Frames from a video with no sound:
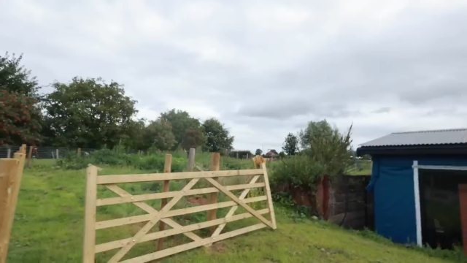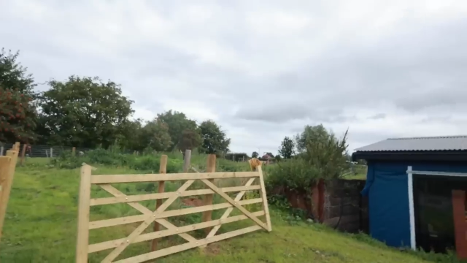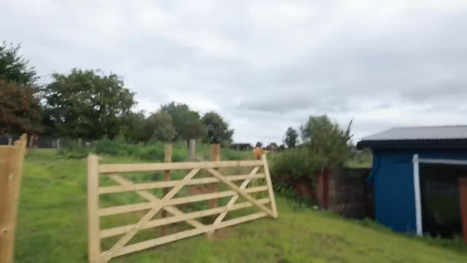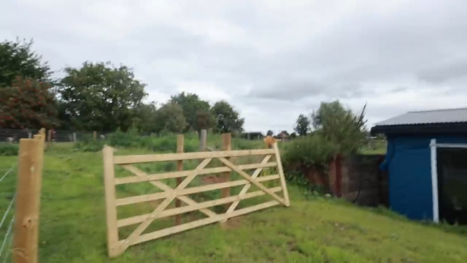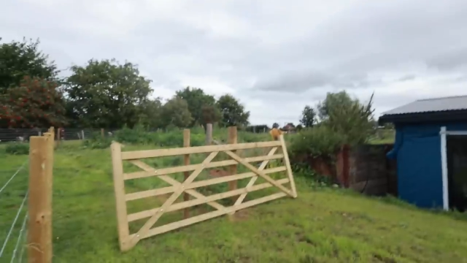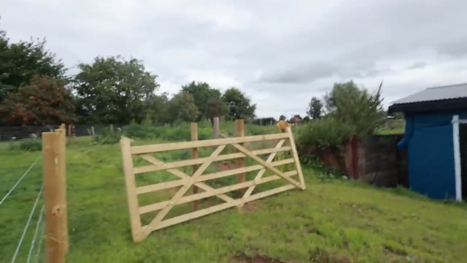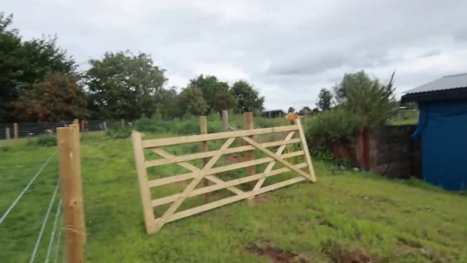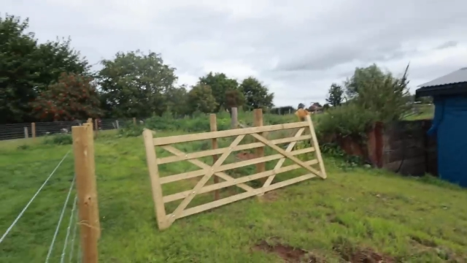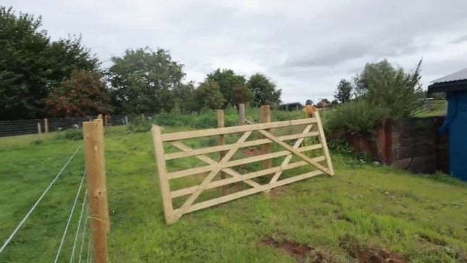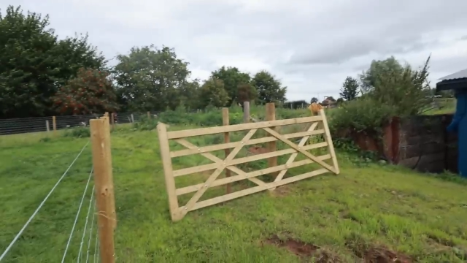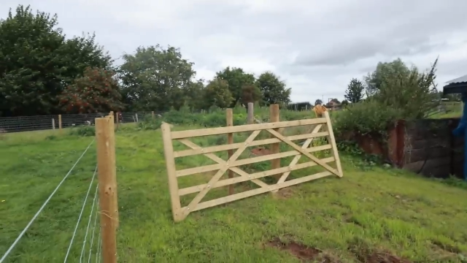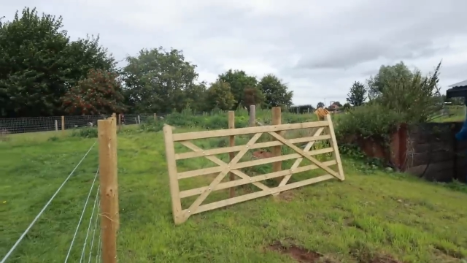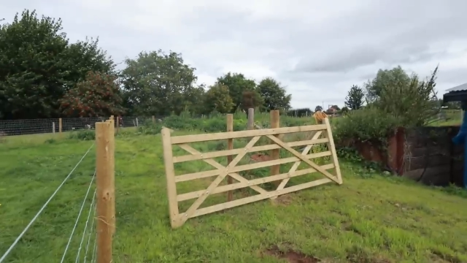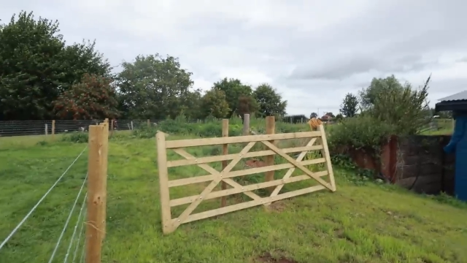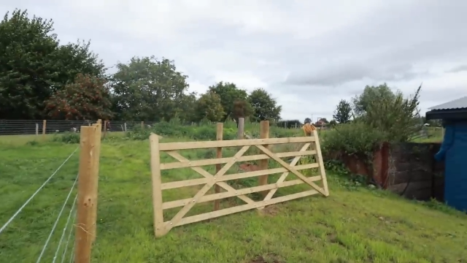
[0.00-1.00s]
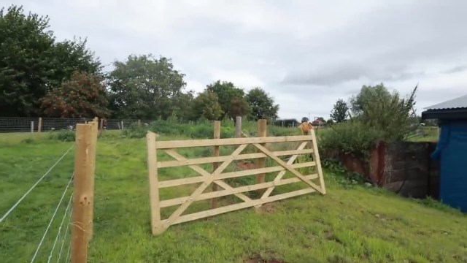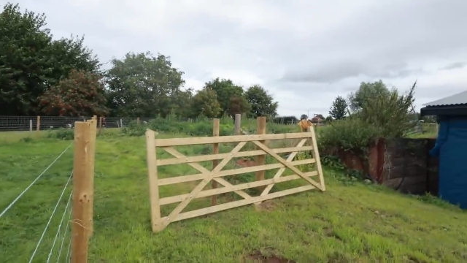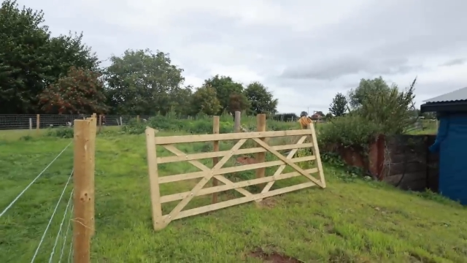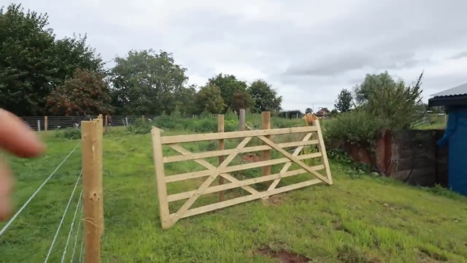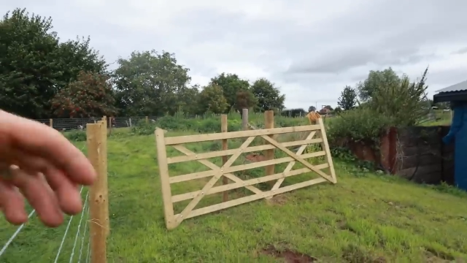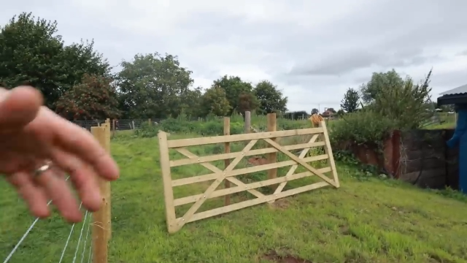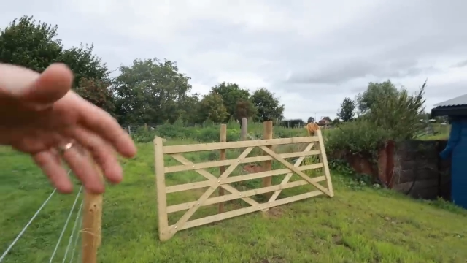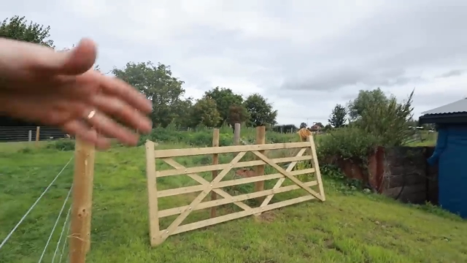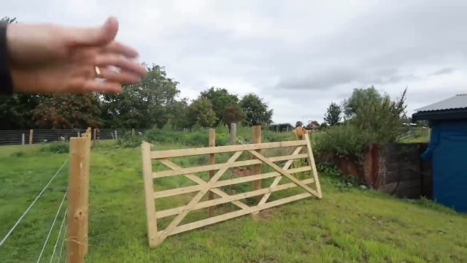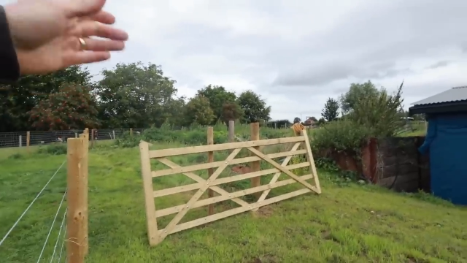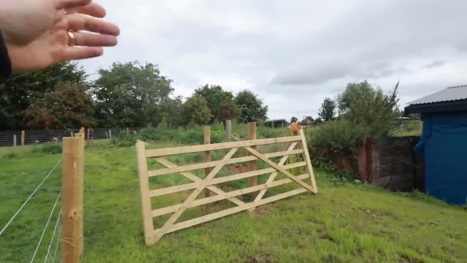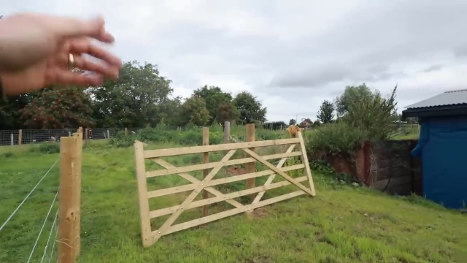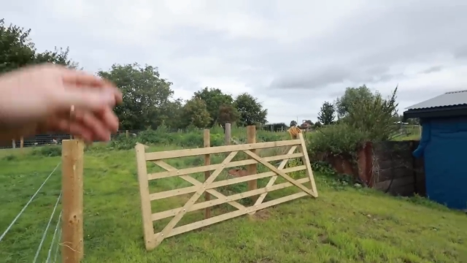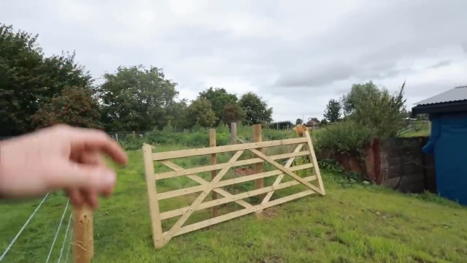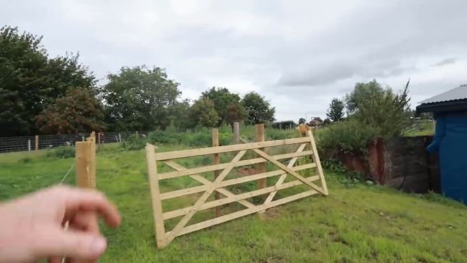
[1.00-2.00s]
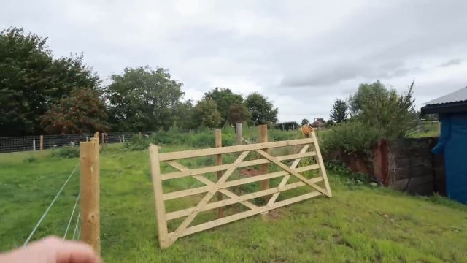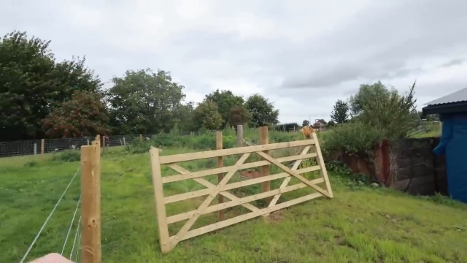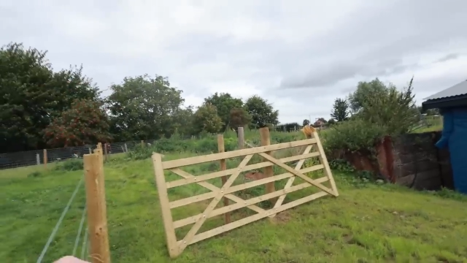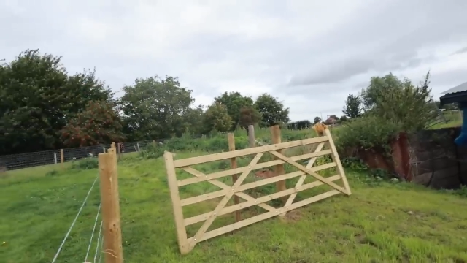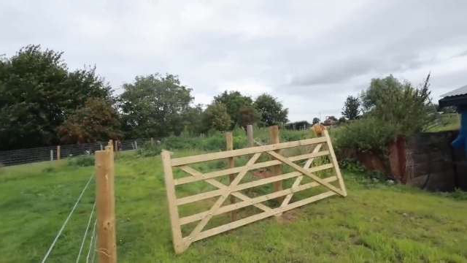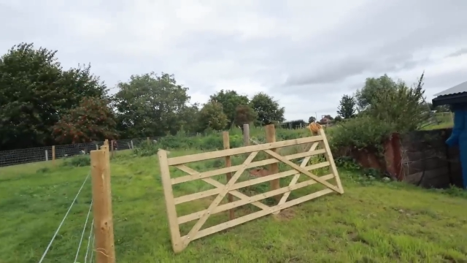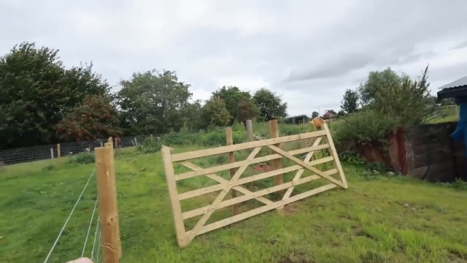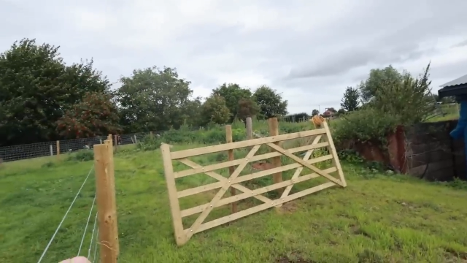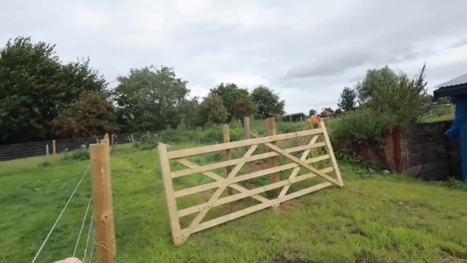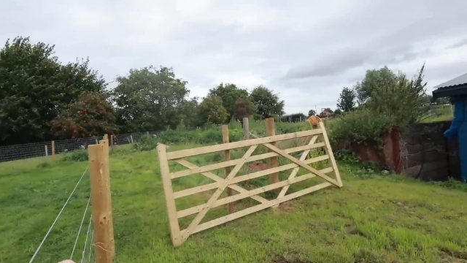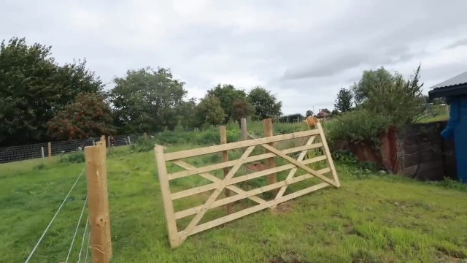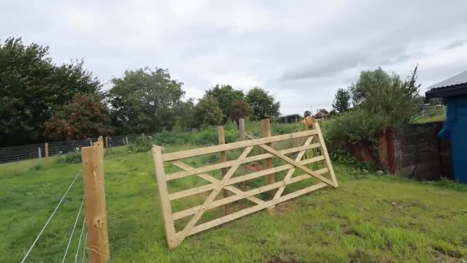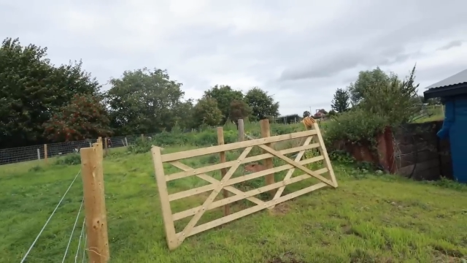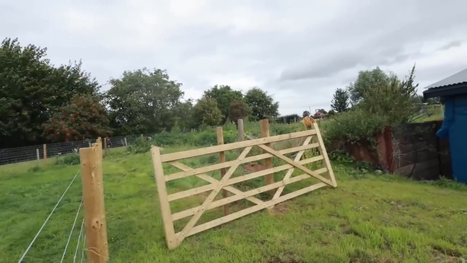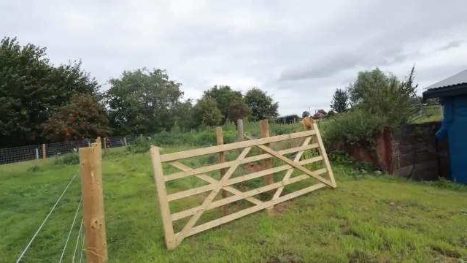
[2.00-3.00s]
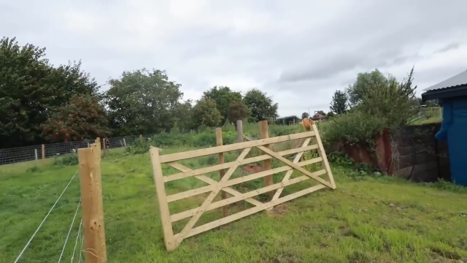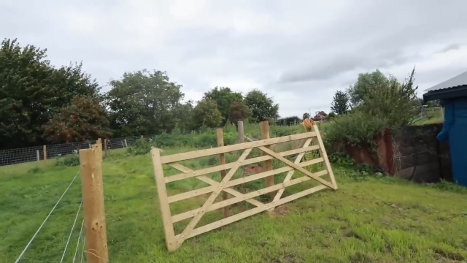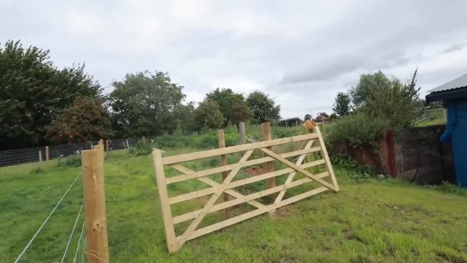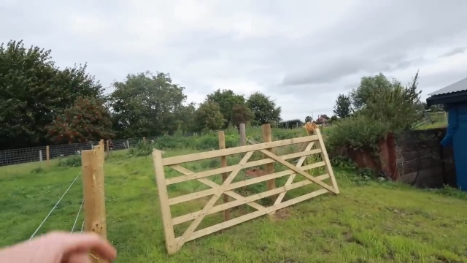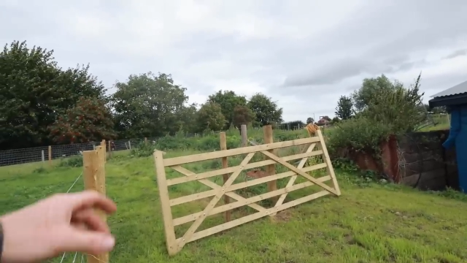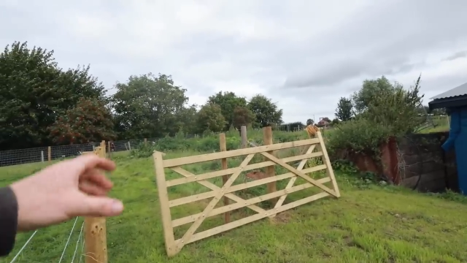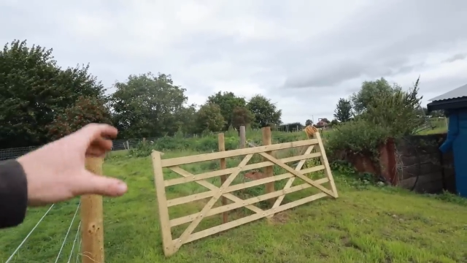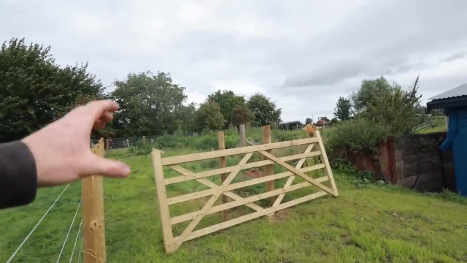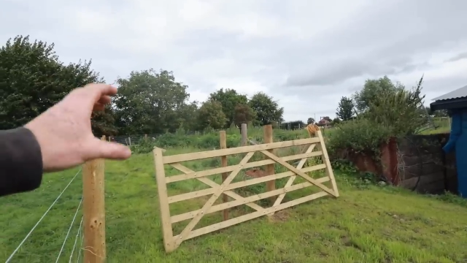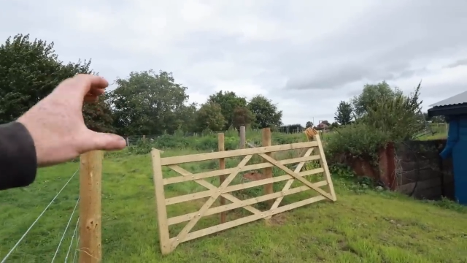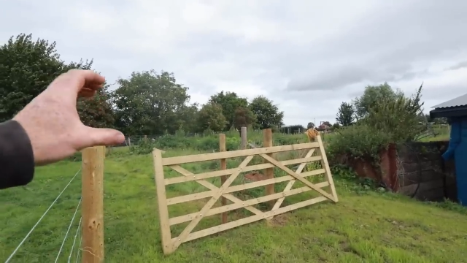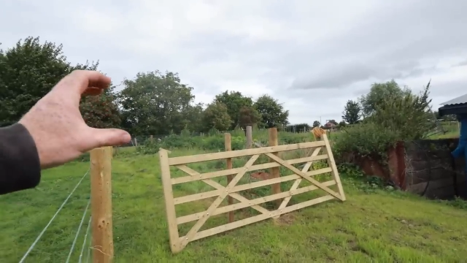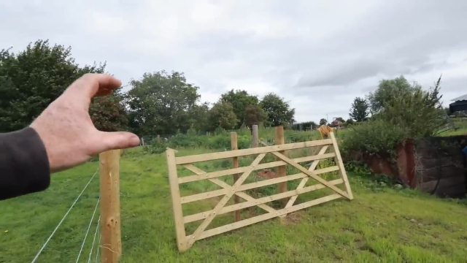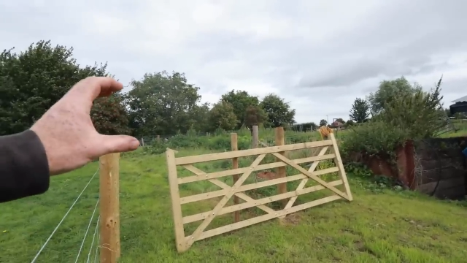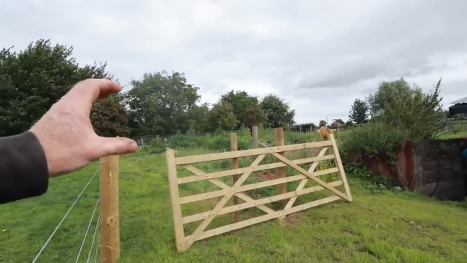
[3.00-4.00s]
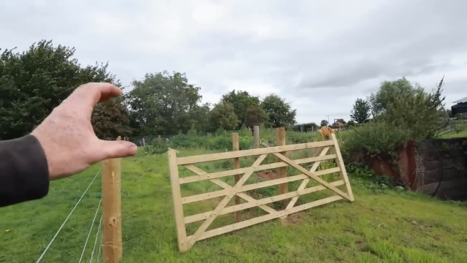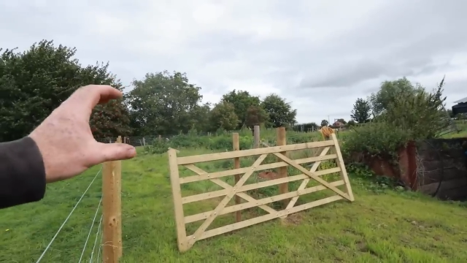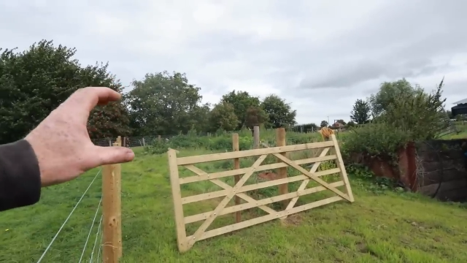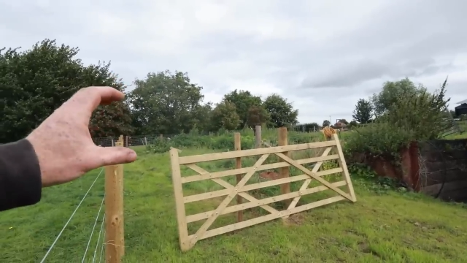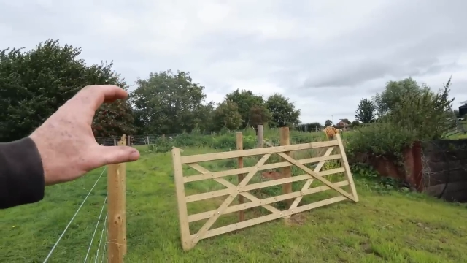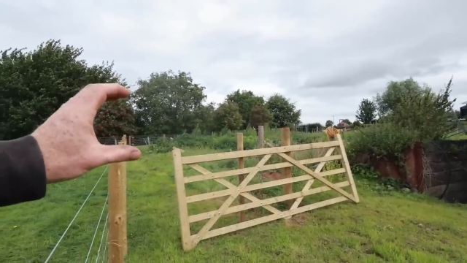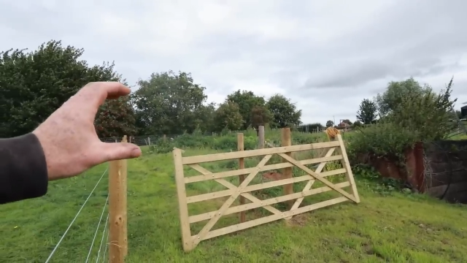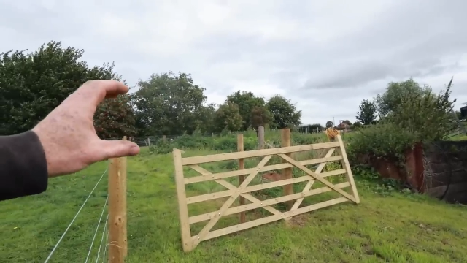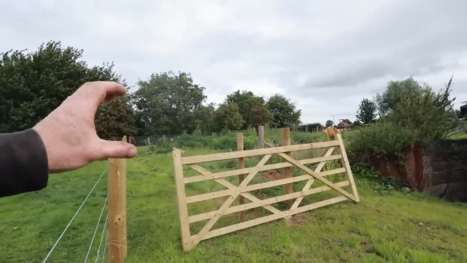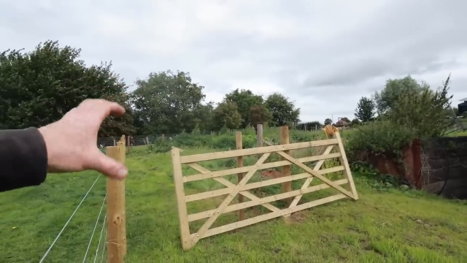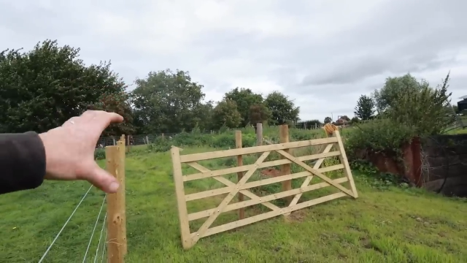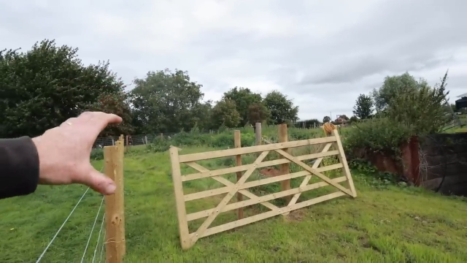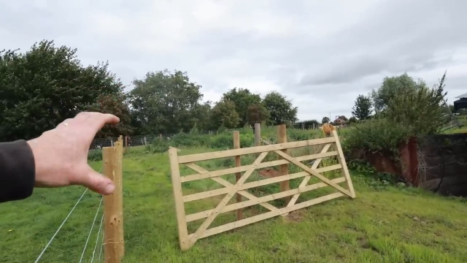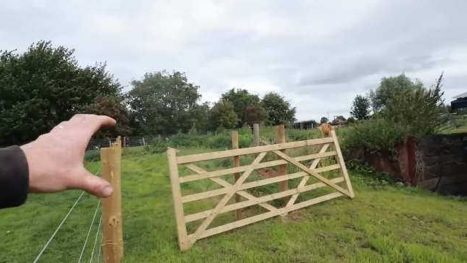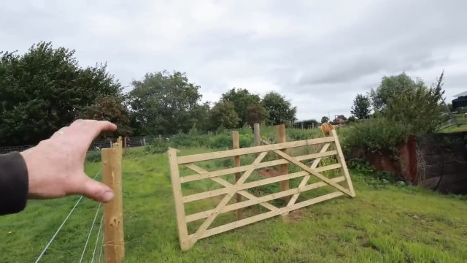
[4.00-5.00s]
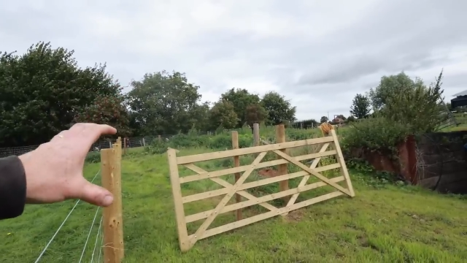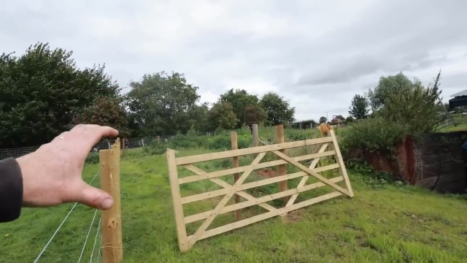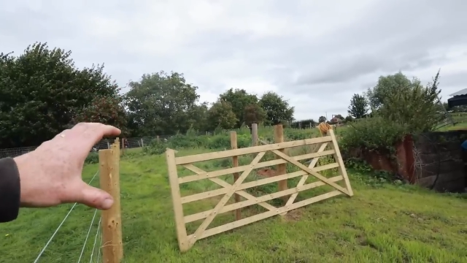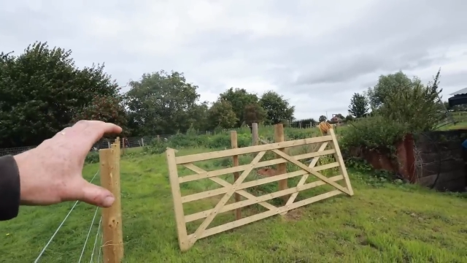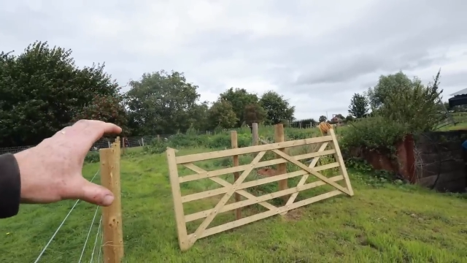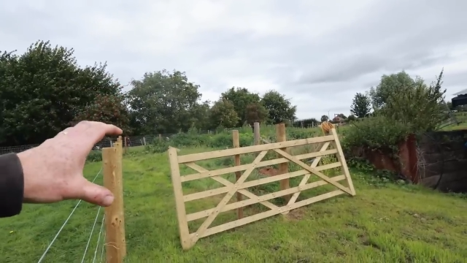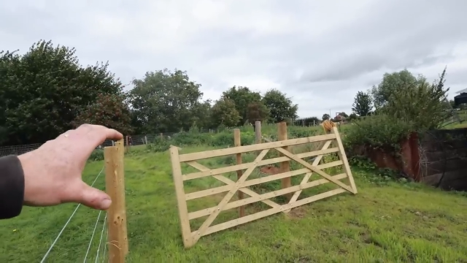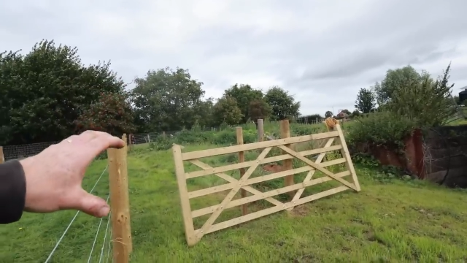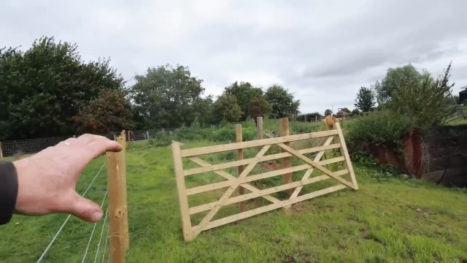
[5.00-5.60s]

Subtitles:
(no speaker visible)